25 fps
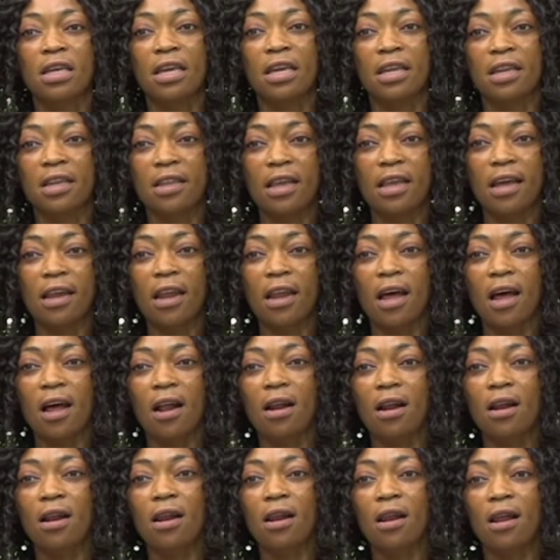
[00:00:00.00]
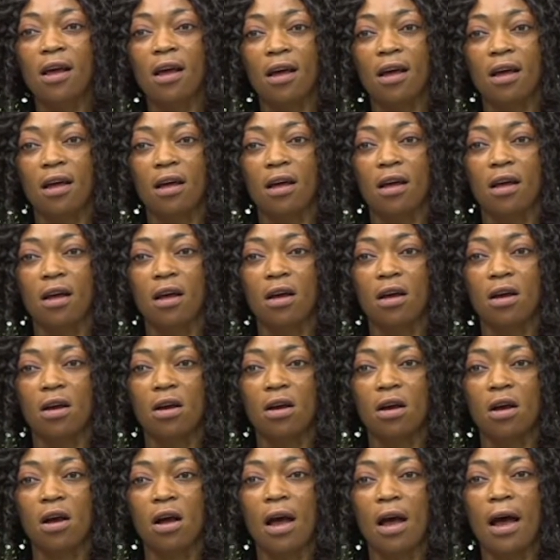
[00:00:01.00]
internal
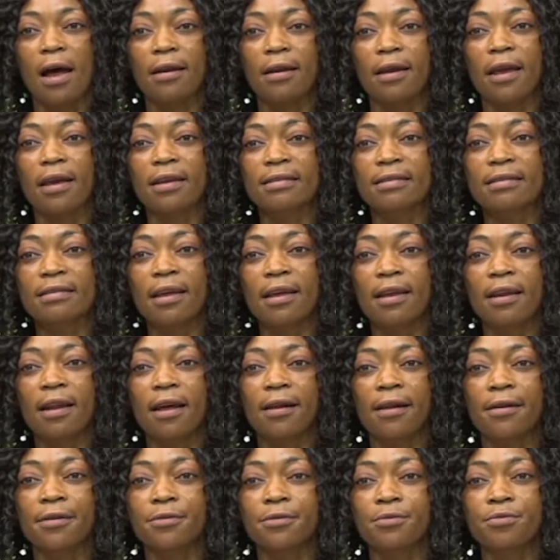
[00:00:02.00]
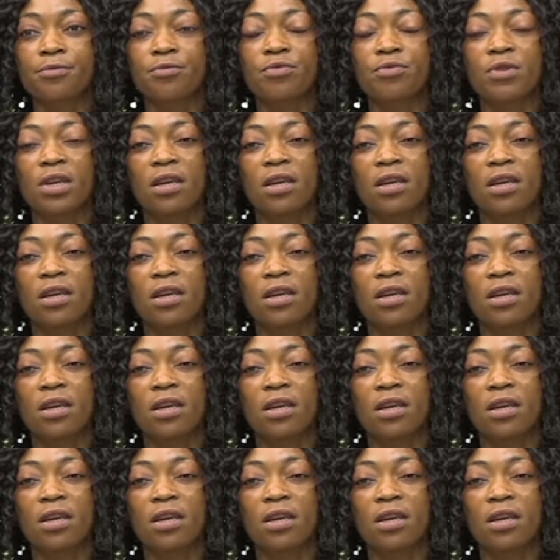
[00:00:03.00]
and external.